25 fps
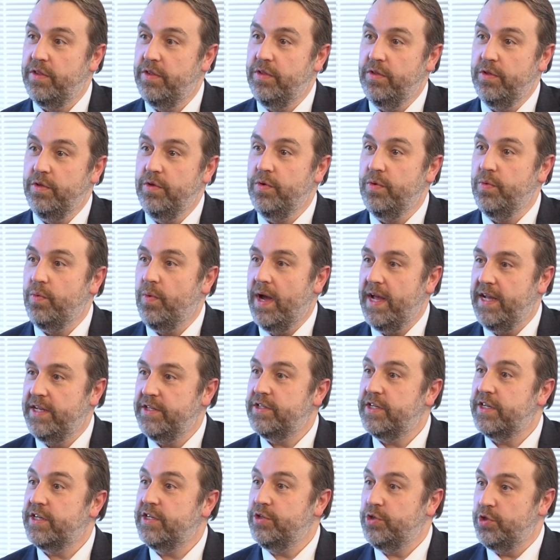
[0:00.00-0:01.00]
new ways
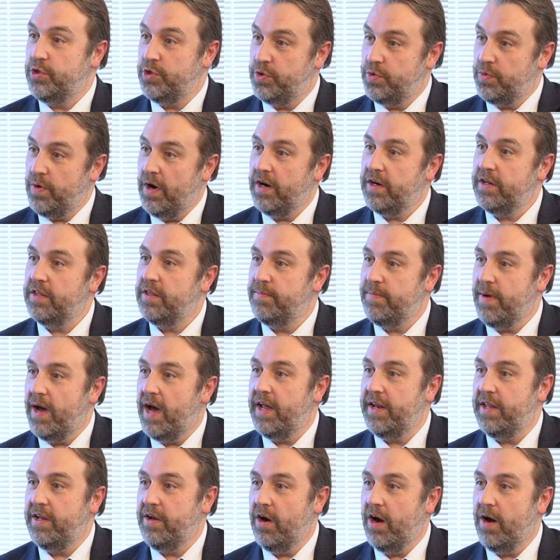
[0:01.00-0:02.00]
to construct the
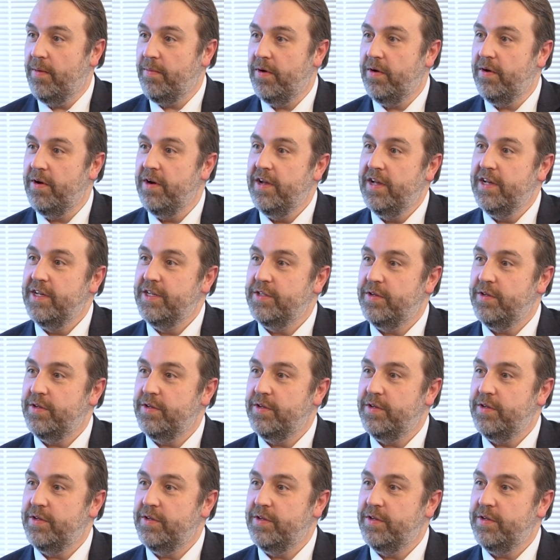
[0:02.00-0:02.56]
body armor